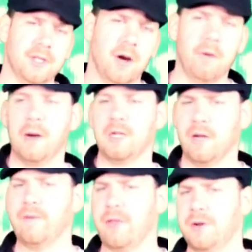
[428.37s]
so a
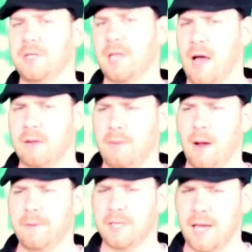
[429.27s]
bunch of other sock
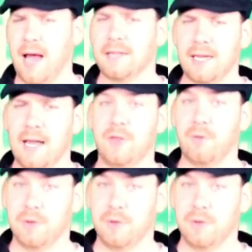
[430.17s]
puppets got together